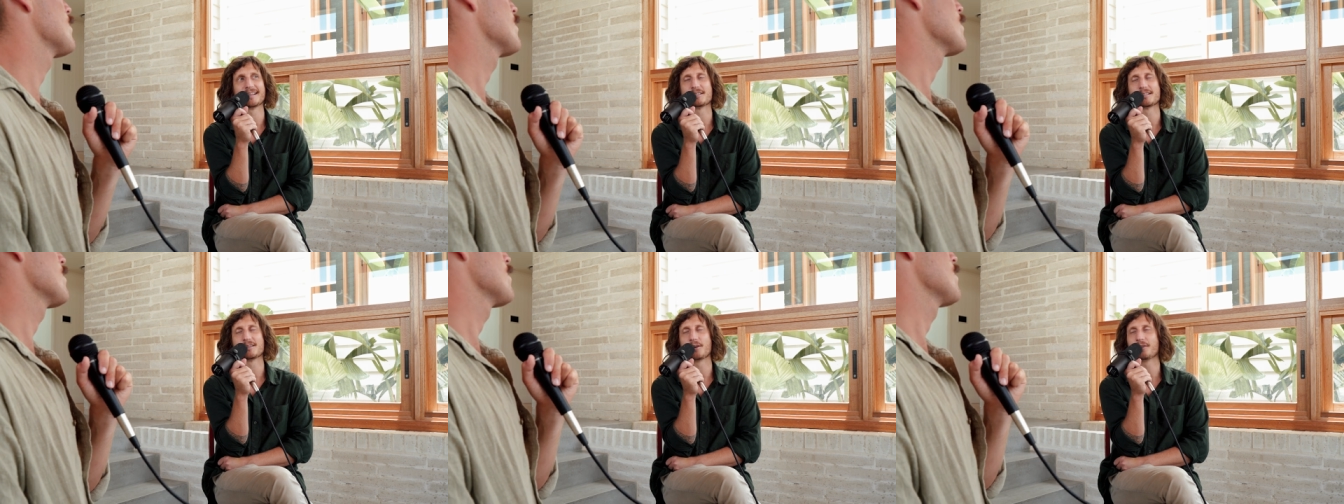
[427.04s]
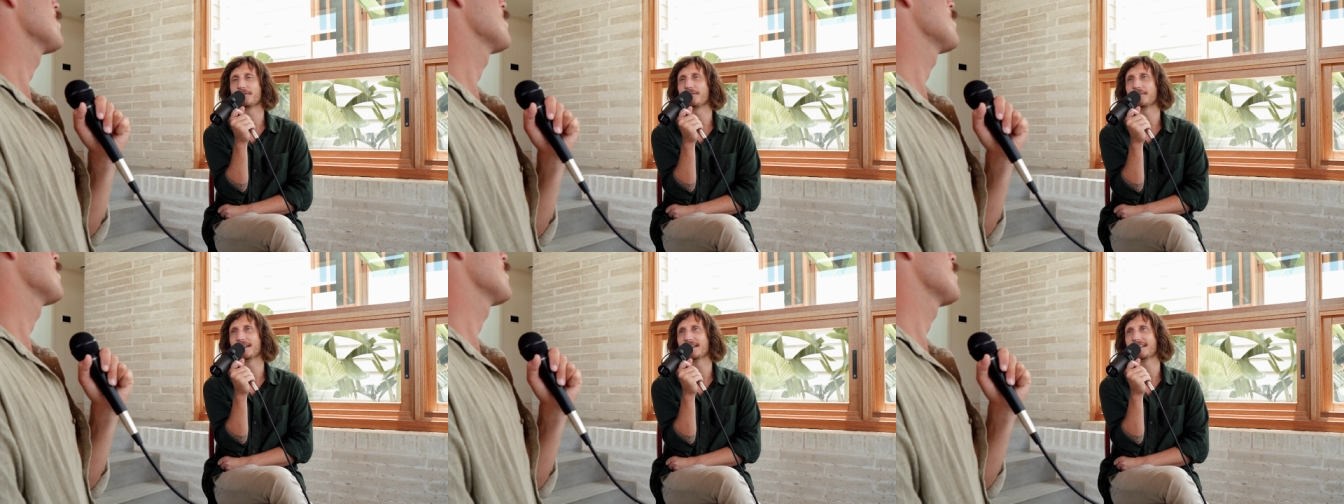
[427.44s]
There's no
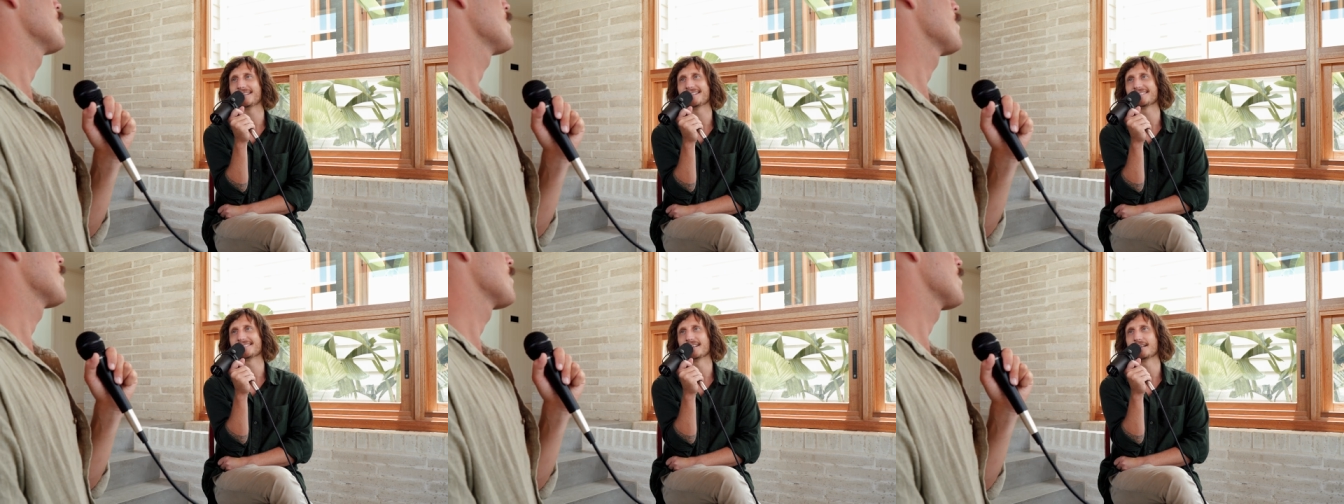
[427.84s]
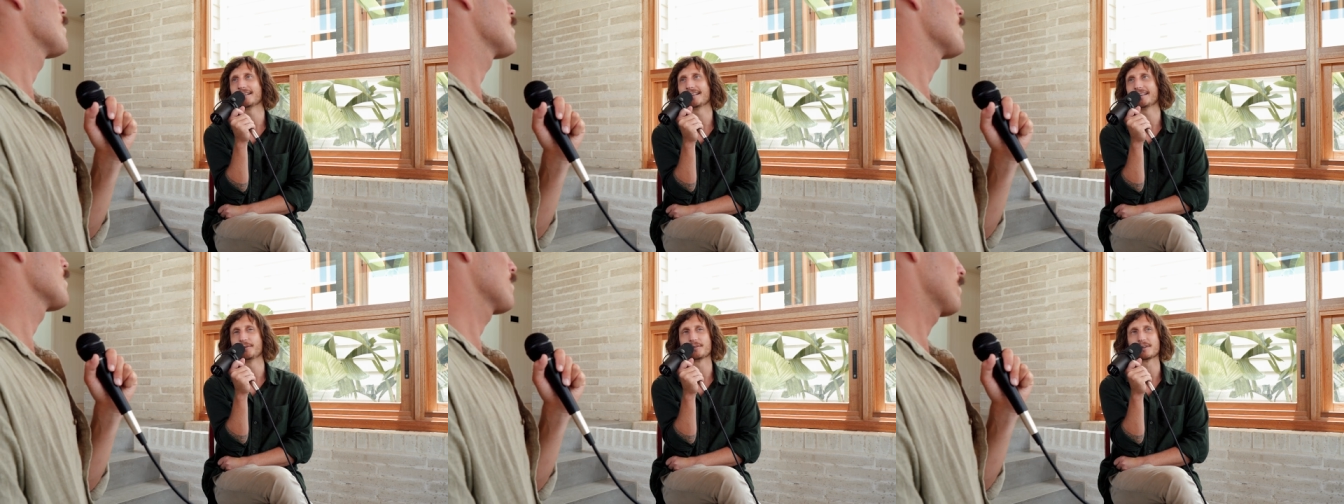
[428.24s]
fear.
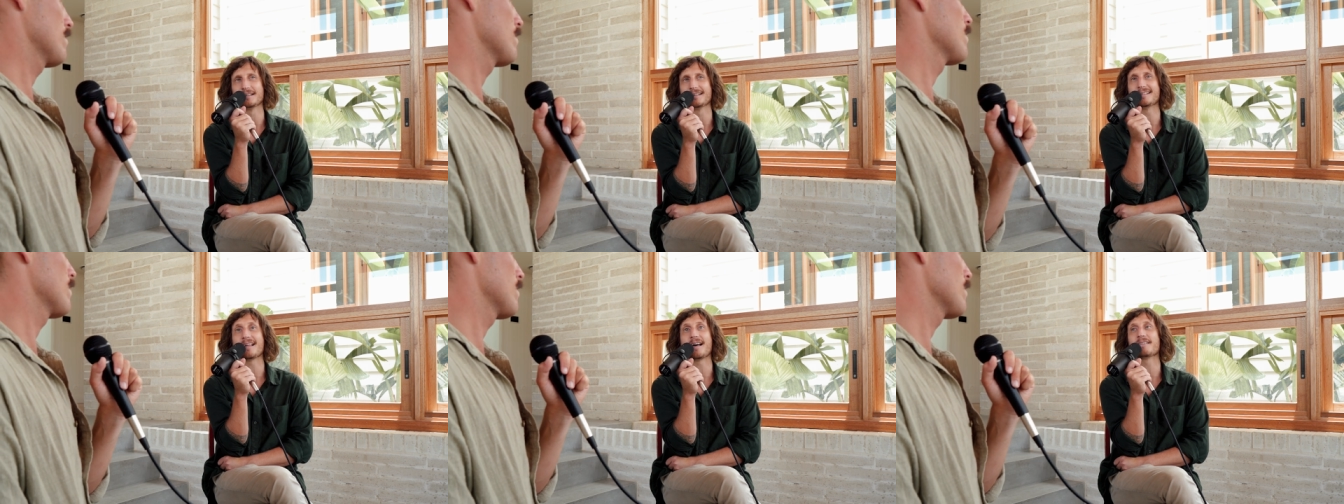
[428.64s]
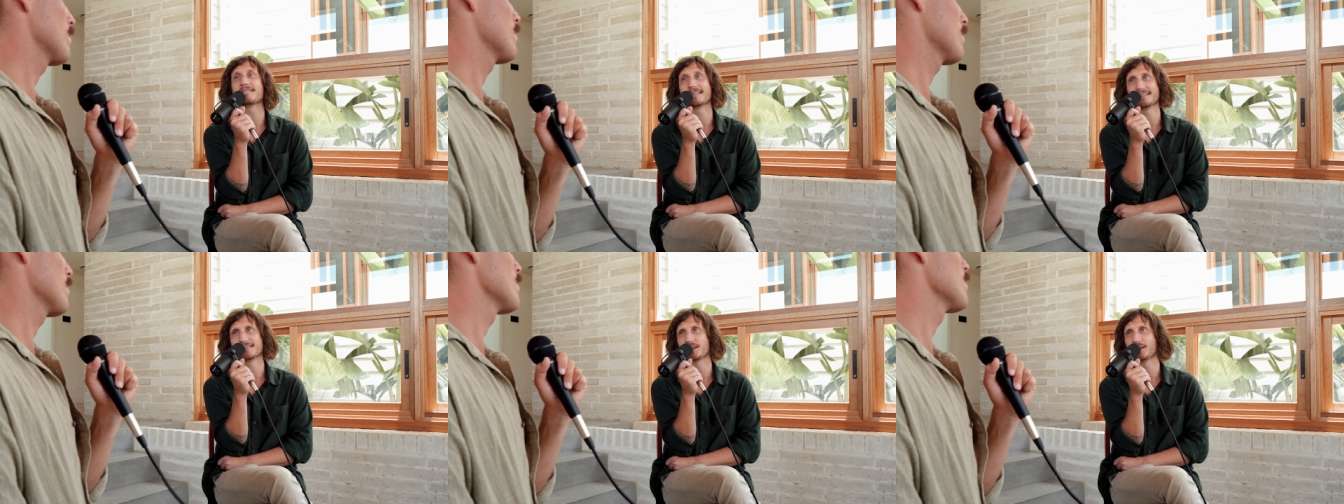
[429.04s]
You've got
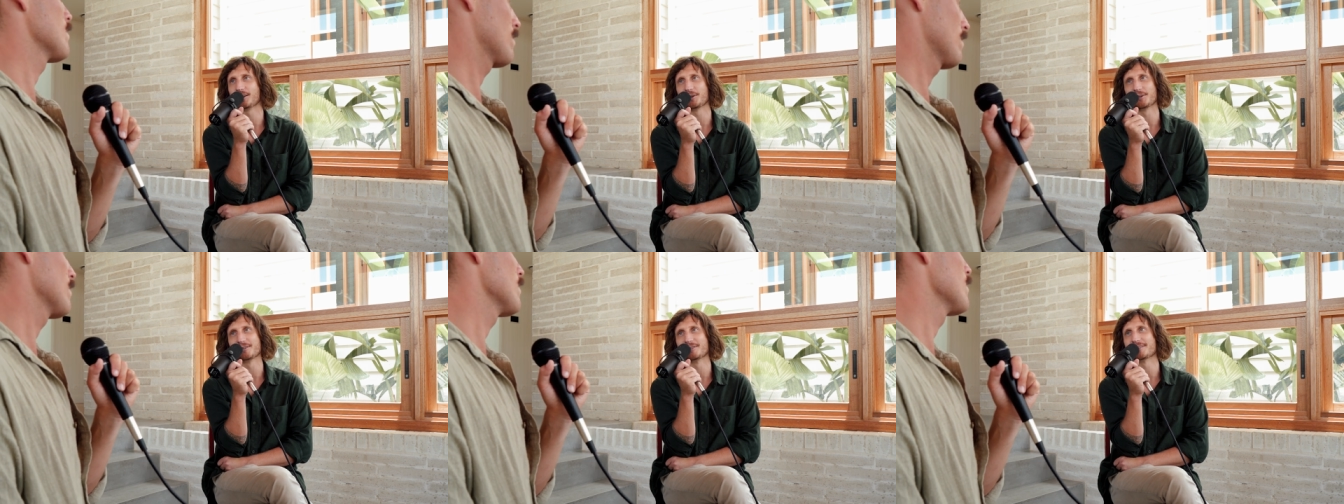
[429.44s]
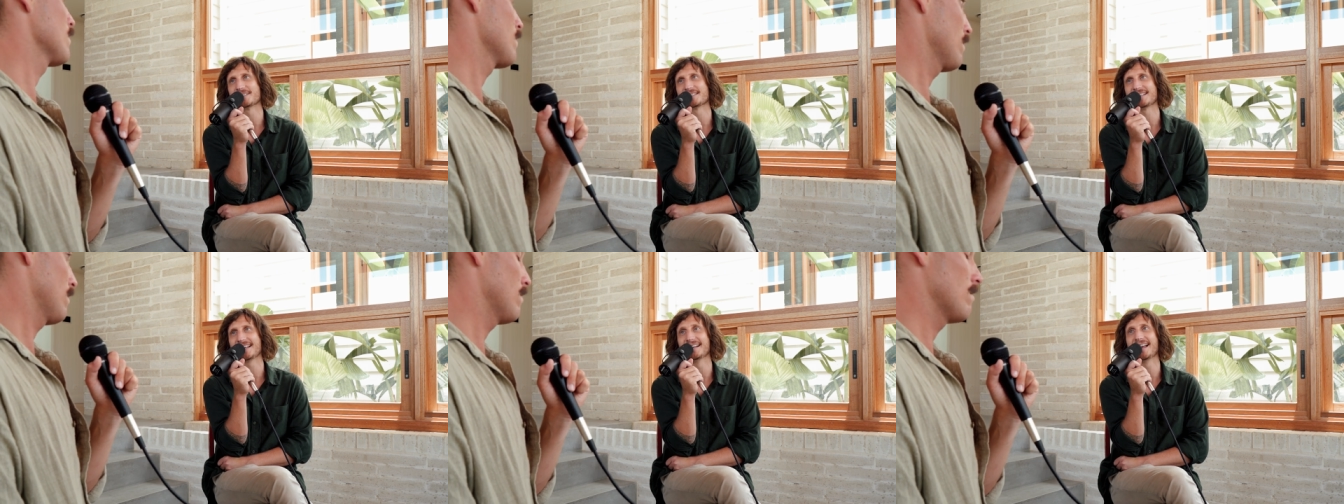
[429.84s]
nothing to
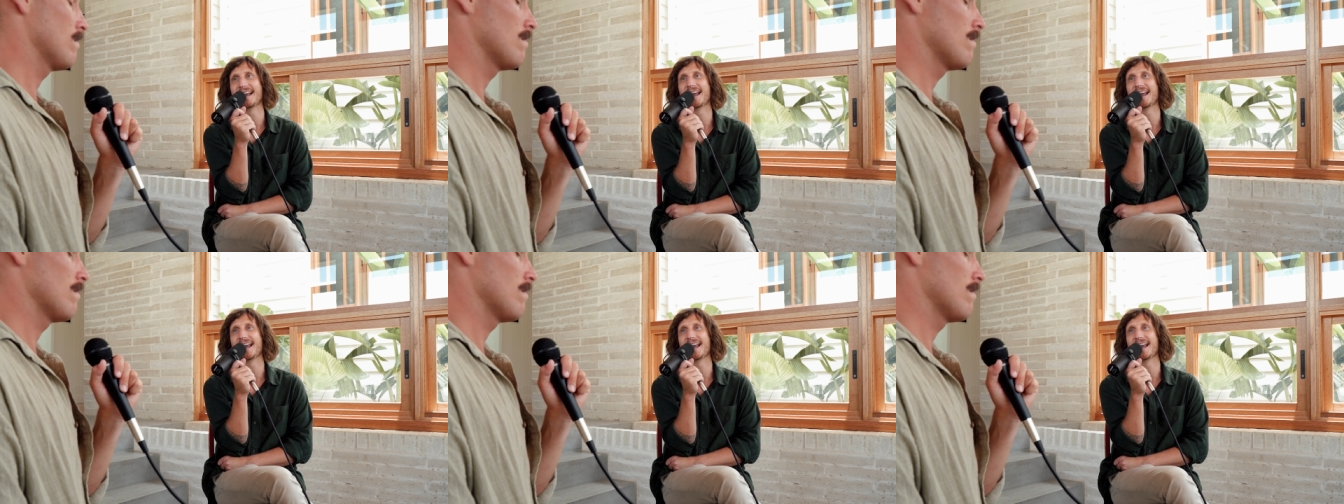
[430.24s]
lose and